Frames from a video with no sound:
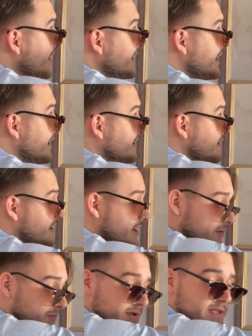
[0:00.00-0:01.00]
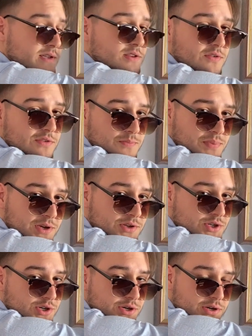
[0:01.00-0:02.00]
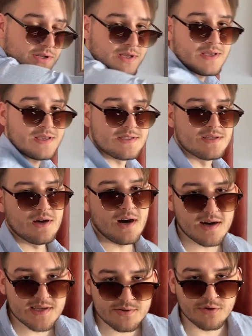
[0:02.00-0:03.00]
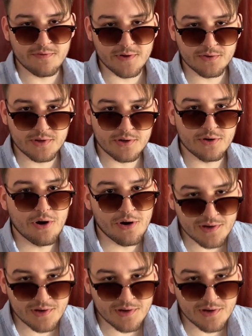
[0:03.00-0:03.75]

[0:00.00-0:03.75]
and 10% of the picture is the asshole filter on